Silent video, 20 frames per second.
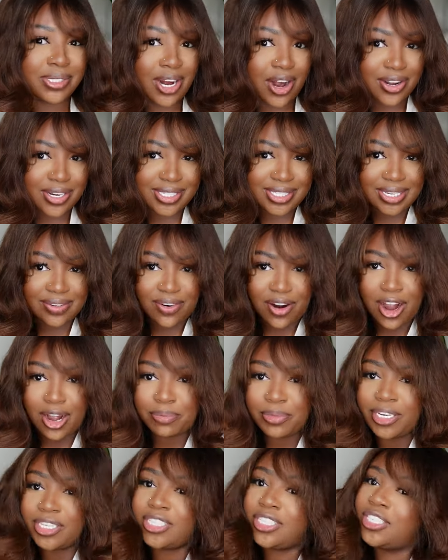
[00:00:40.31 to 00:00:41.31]
courtesy of
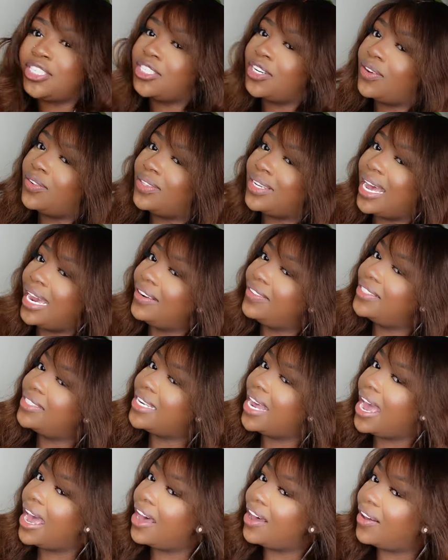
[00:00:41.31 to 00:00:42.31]
RPG Show
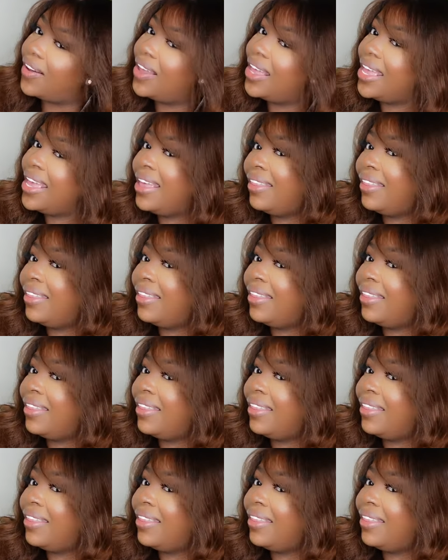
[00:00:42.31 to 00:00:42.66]
Lifestyle.